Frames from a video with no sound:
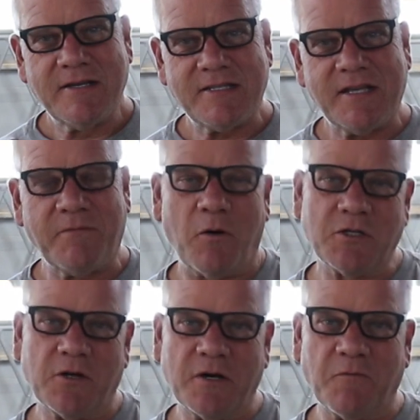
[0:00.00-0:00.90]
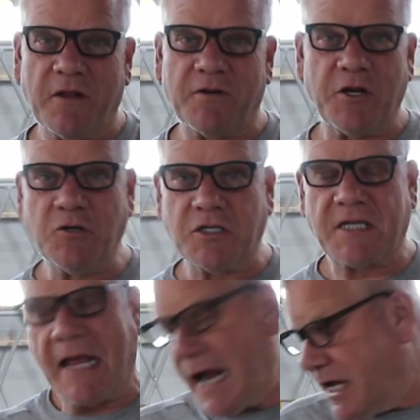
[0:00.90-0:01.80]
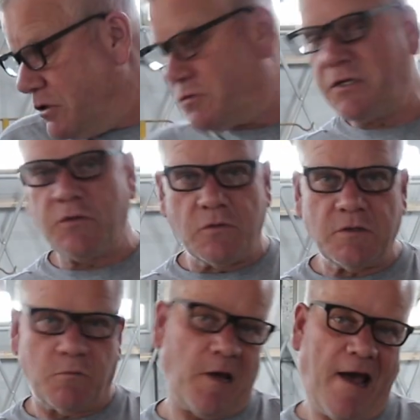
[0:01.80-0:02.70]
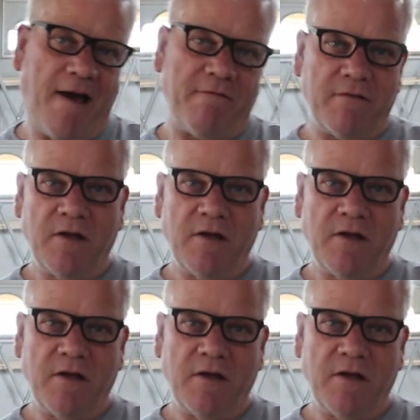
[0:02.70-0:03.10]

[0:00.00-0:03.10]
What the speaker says: See, I'm always learning what other uses can I use with the tools that we have.